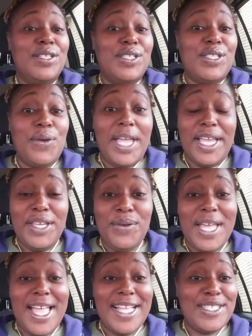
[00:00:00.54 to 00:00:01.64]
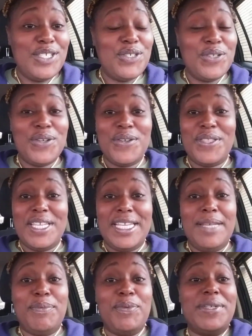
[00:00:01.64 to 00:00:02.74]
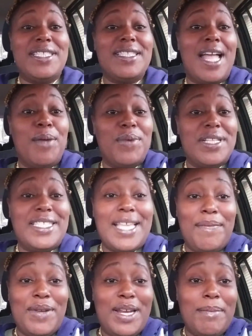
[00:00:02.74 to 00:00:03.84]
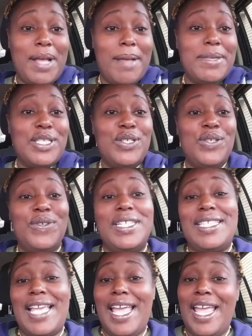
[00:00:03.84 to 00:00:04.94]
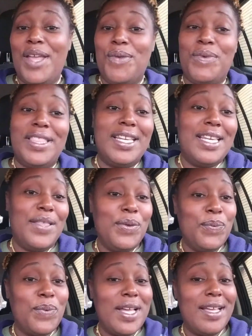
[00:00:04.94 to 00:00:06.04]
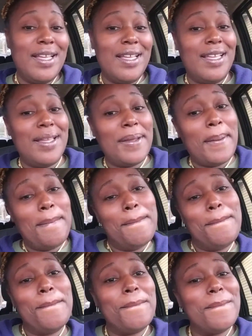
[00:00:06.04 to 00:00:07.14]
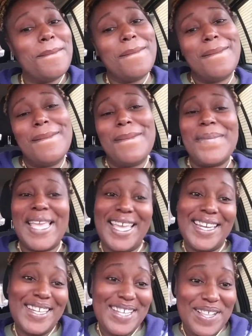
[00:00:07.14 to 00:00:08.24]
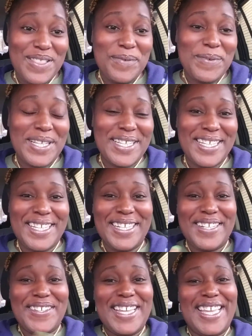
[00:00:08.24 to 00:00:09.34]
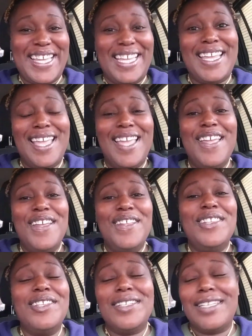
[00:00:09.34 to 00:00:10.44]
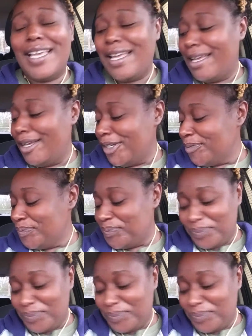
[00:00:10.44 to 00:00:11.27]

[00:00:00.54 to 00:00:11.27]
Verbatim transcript: So hey you guys, it's your girl the Empress 917 and I'm coming to you today with another one and another one, okay? Look y'all.